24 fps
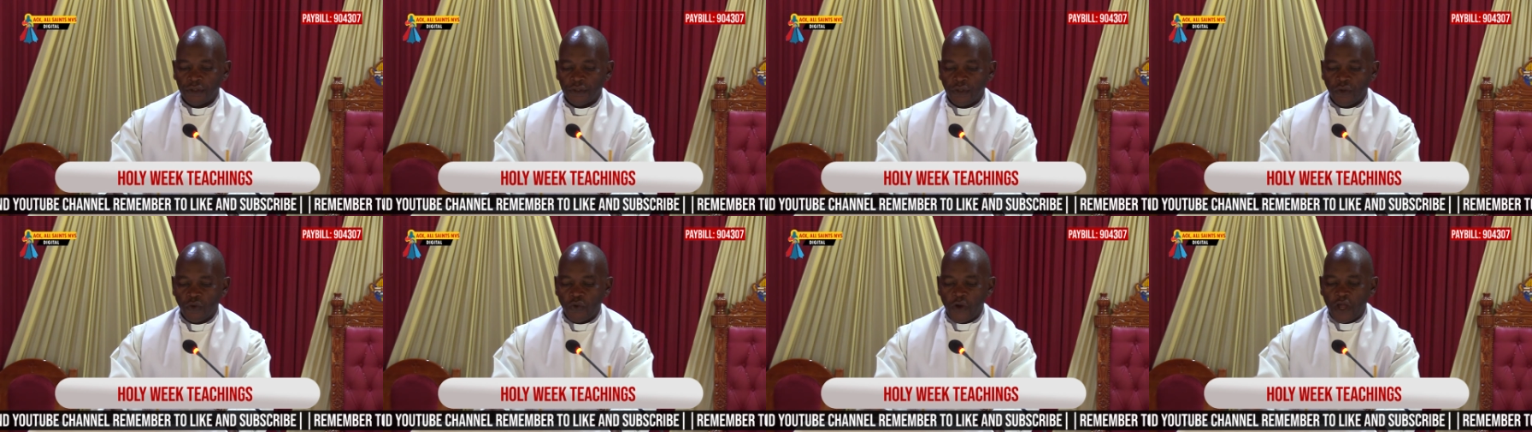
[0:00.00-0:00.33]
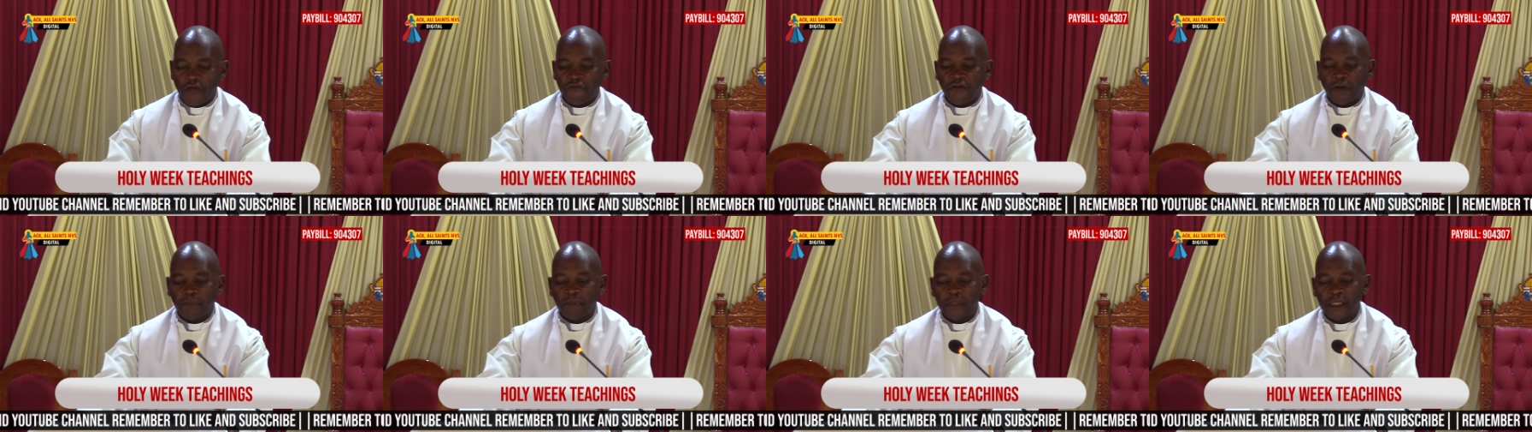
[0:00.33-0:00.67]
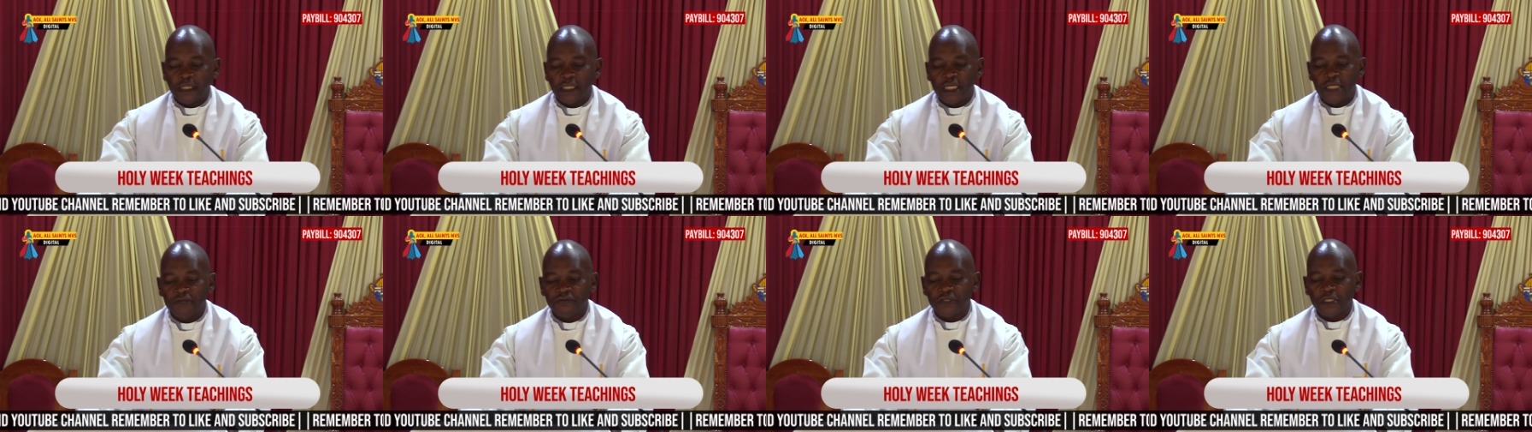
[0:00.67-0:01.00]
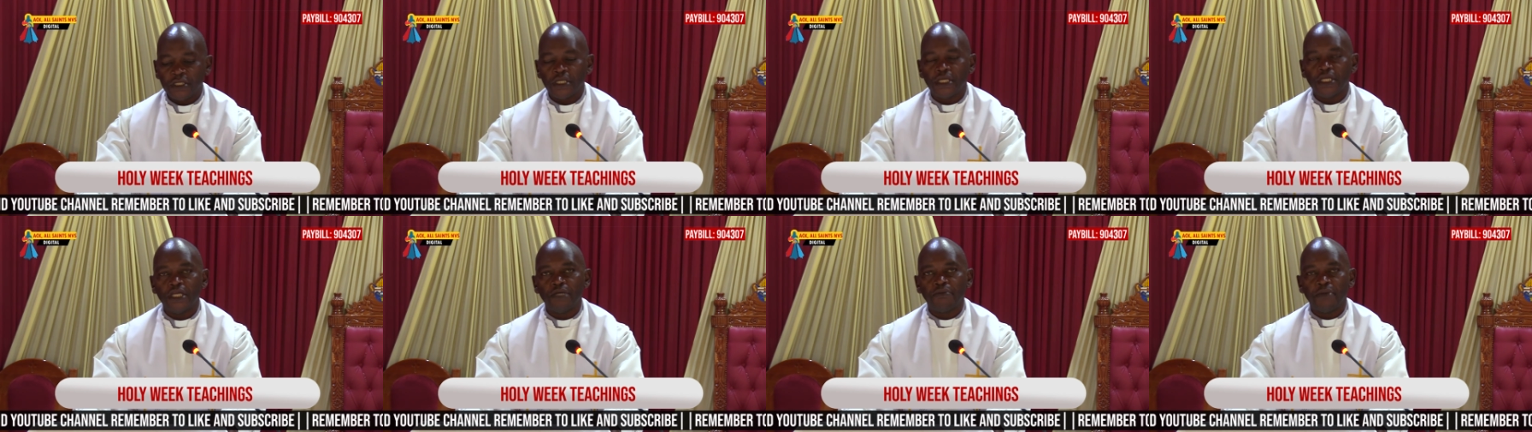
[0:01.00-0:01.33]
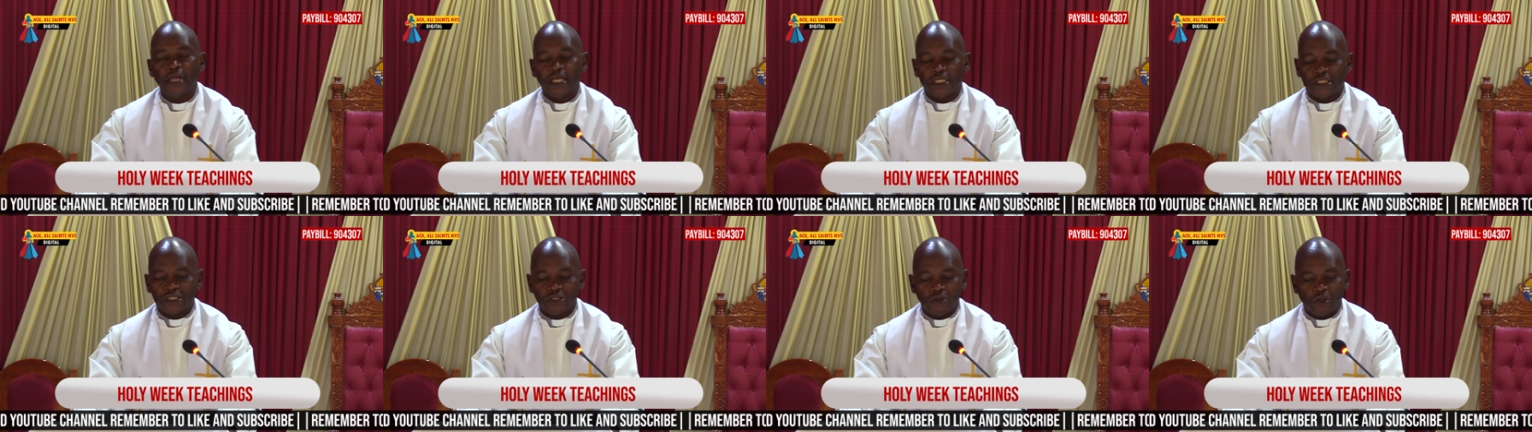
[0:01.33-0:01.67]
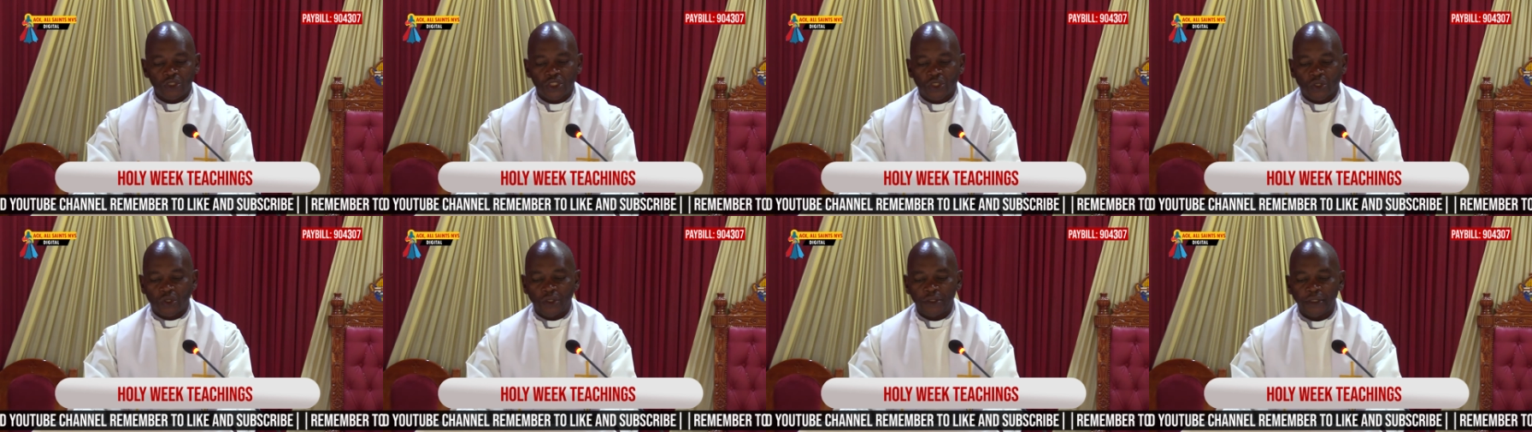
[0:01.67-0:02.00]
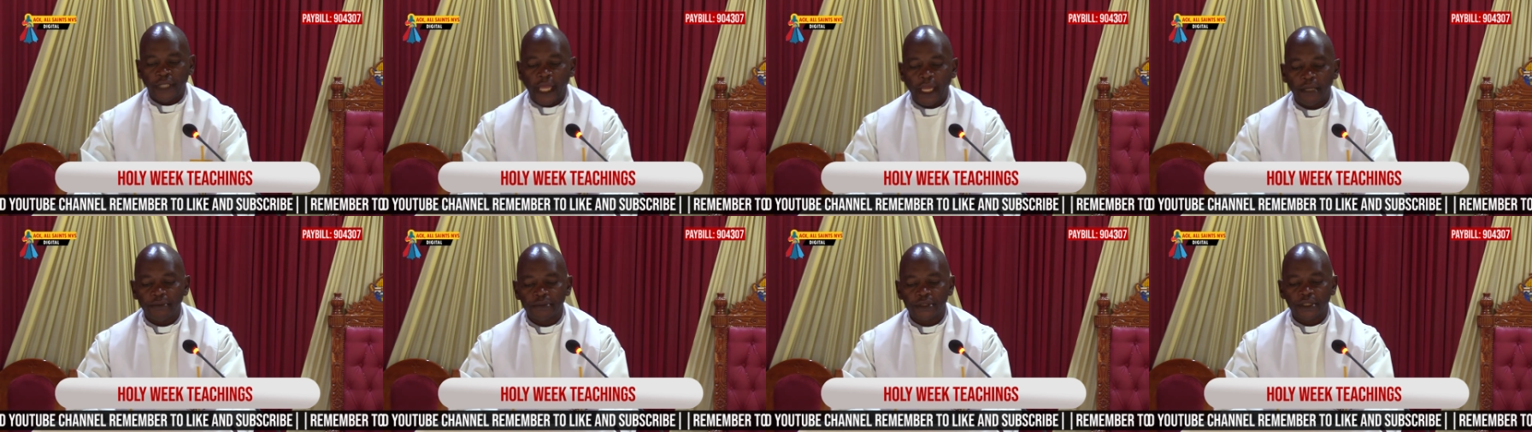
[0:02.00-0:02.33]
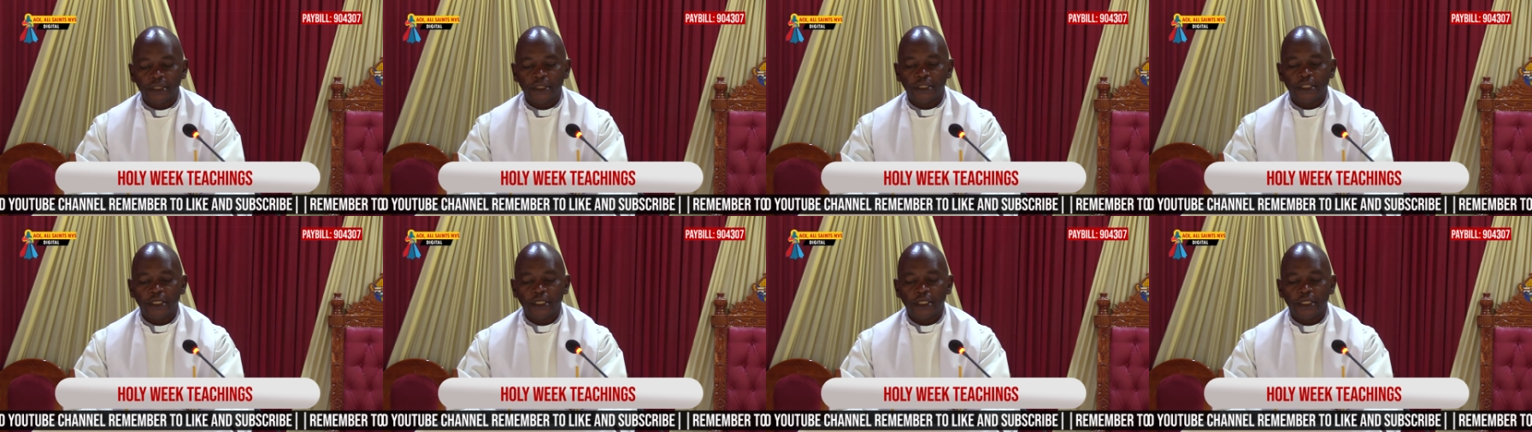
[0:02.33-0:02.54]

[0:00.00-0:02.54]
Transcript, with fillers: Whoever believes in him is not condemned,